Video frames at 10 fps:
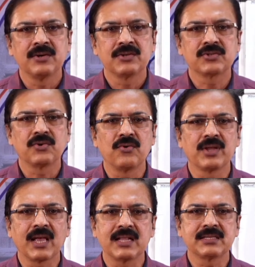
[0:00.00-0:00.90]
So we
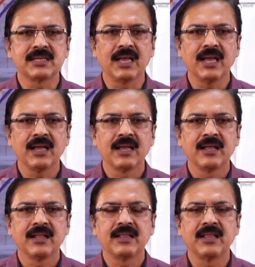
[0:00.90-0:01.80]
can say
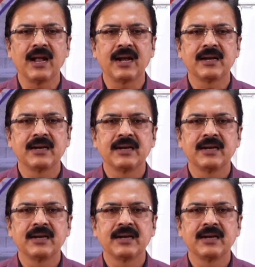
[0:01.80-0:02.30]
that